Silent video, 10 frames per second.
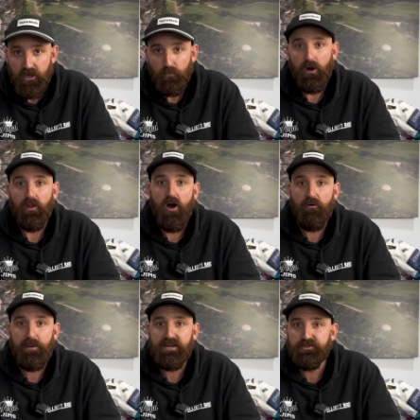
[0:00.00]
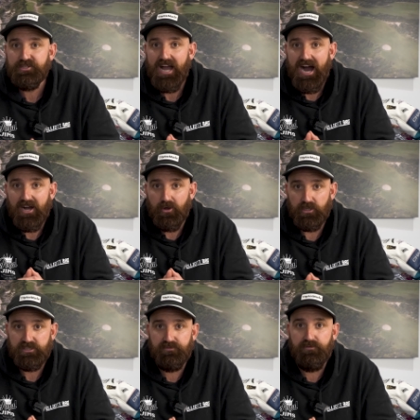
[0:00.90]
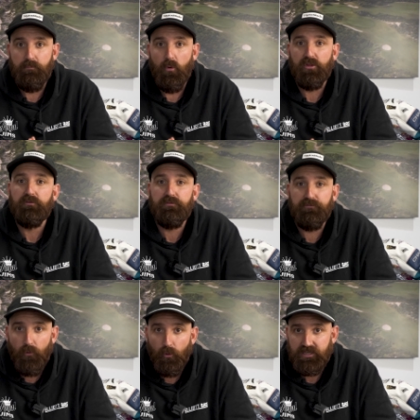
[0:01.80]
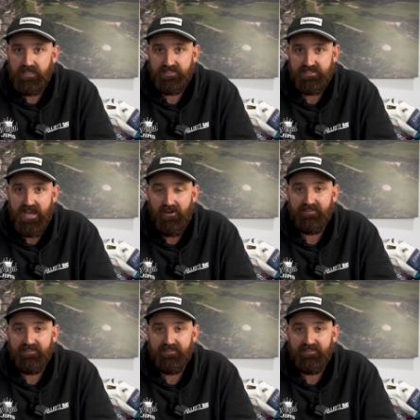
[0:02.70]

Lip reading: Well, I've been using Arccos for more than 4 years now,